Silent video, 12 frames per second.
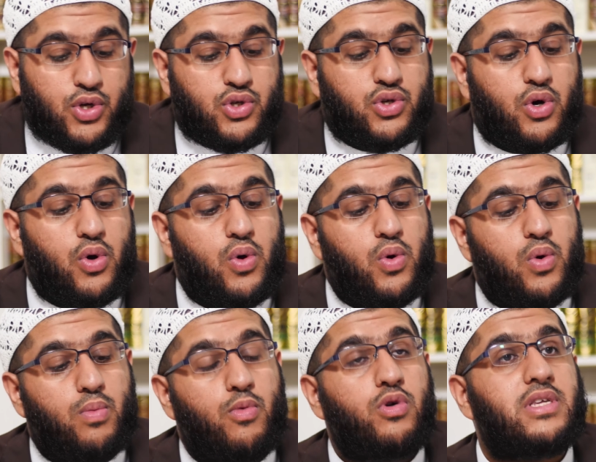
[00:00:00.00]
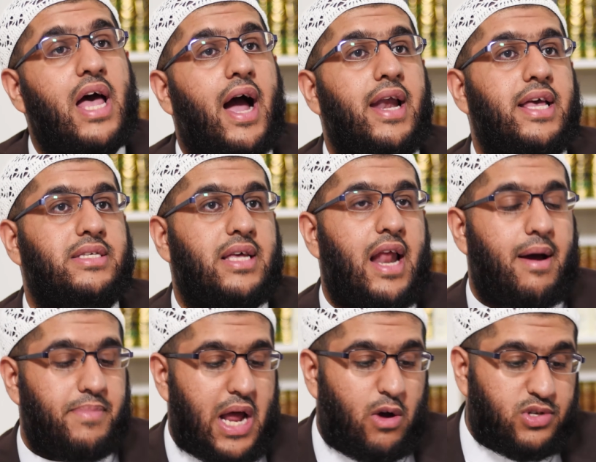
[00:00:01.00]
So Musa alayhi
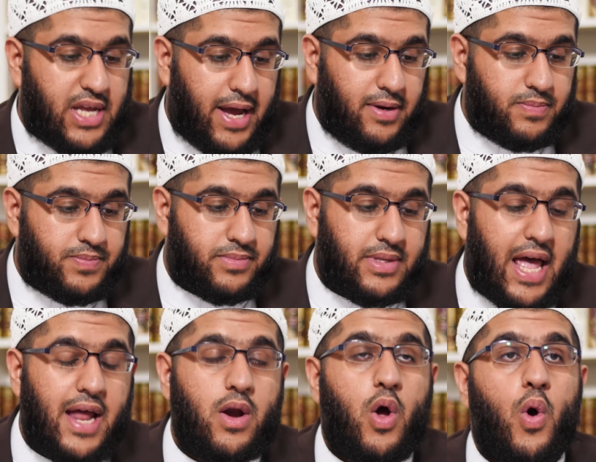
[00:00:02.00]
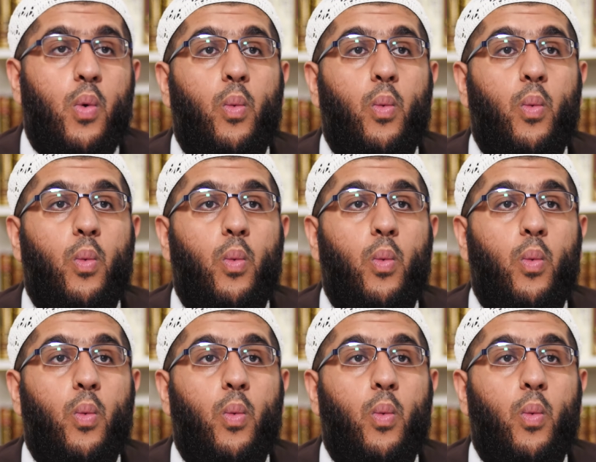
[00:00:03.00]
salam now said that,